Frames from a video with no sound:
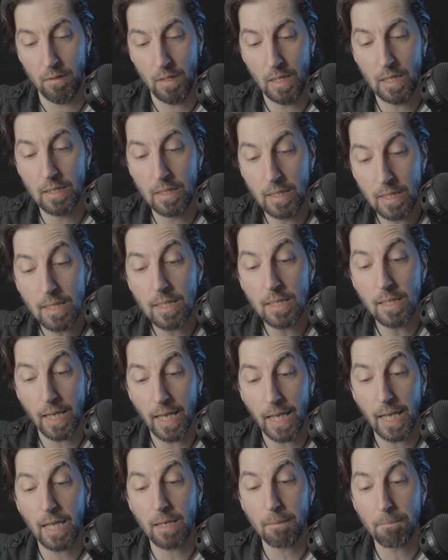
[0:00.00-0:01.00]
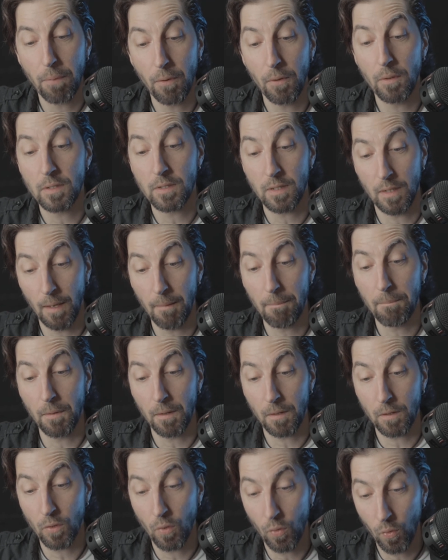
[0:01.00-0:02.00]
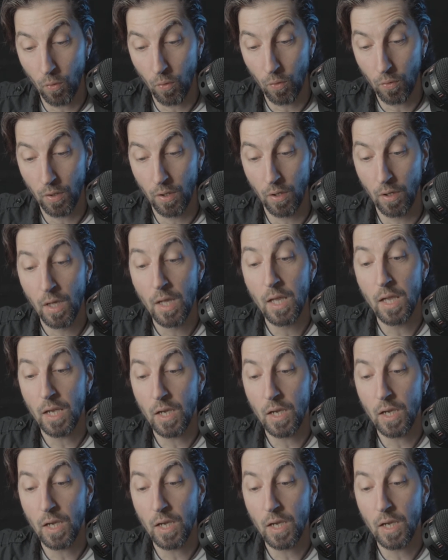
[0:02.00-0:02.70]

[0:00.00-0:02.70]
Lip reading: and he had put up a corner